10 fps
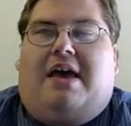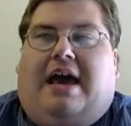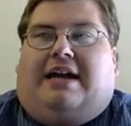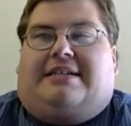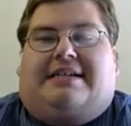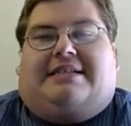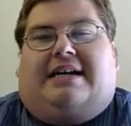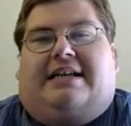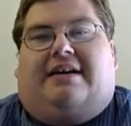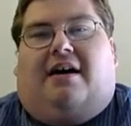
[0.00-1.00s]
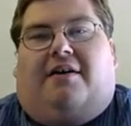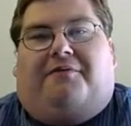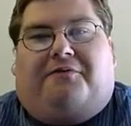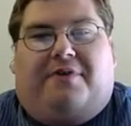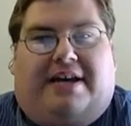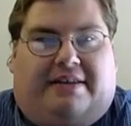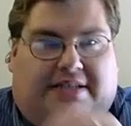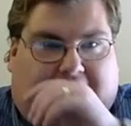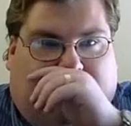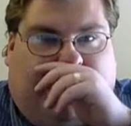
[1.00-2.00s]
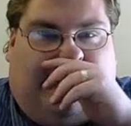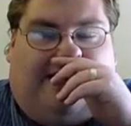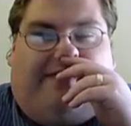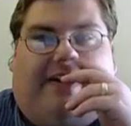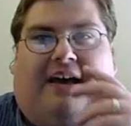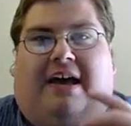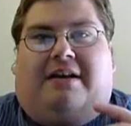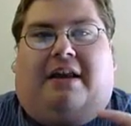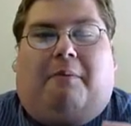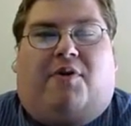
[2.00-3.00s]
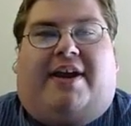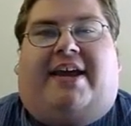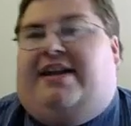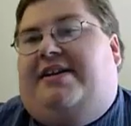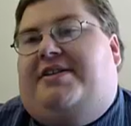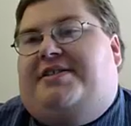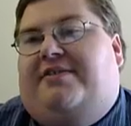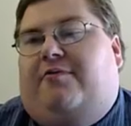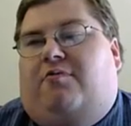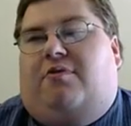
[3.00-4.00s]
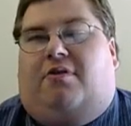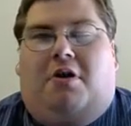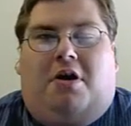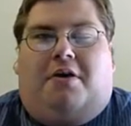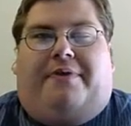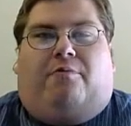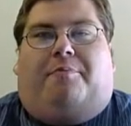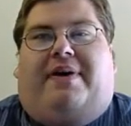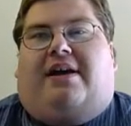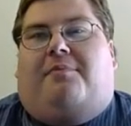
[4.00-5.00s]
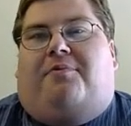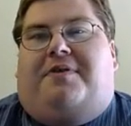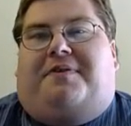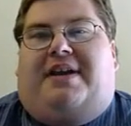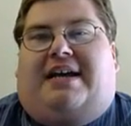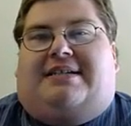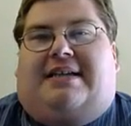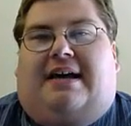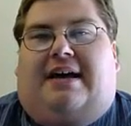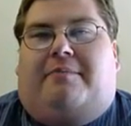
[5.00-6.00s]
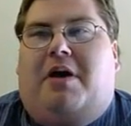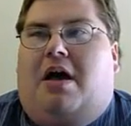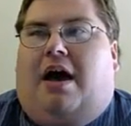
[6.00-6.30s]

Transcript: And it's this idea of freeing the slave and bringing it into the Civil War that we'll pick up with next time.